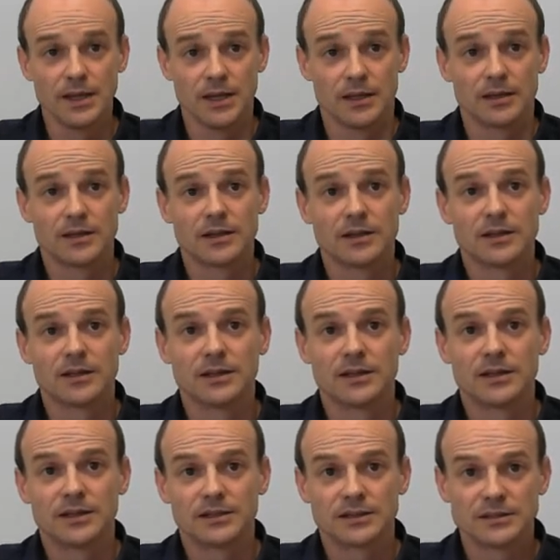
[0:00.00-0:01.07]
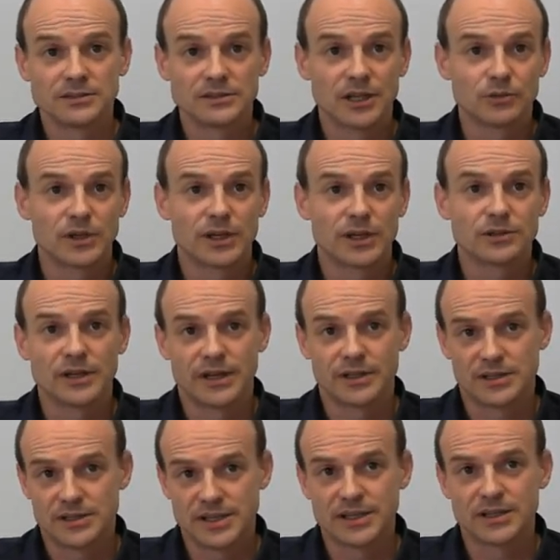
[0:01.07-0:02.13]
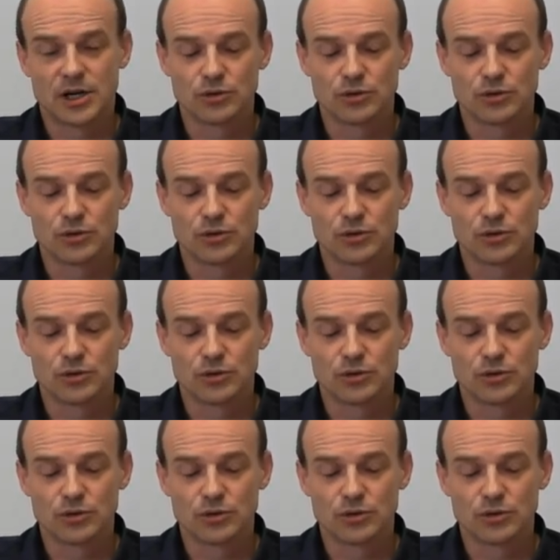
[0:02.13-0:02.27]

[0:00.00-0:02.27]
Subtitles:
that